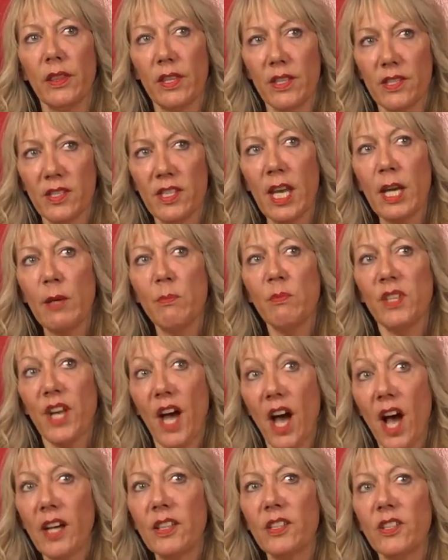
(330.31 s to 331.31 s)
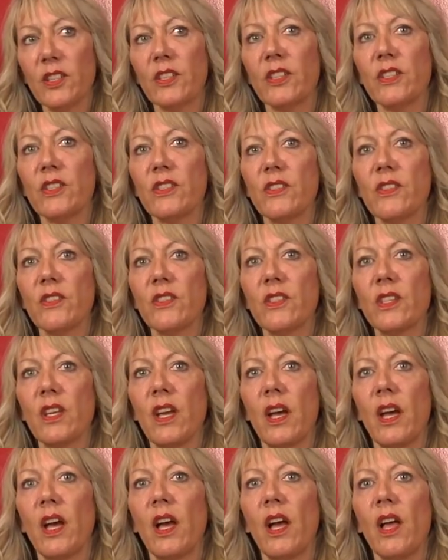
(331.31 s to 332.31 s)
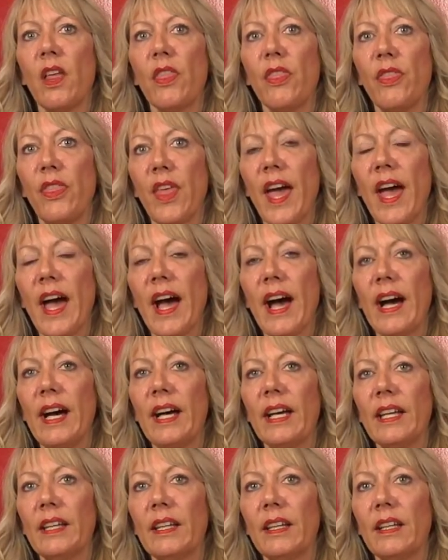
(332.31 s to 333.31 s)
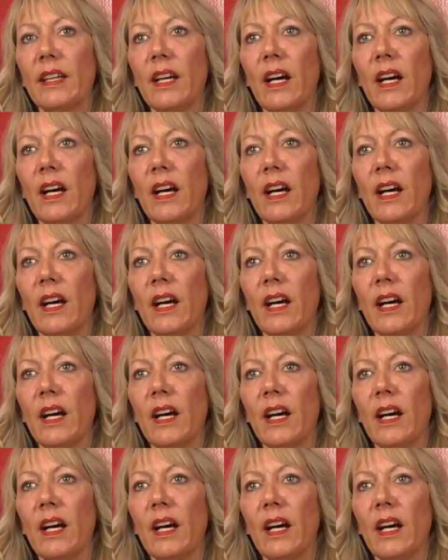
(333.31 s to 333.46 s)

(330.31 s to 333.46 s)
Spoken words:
the same doctors that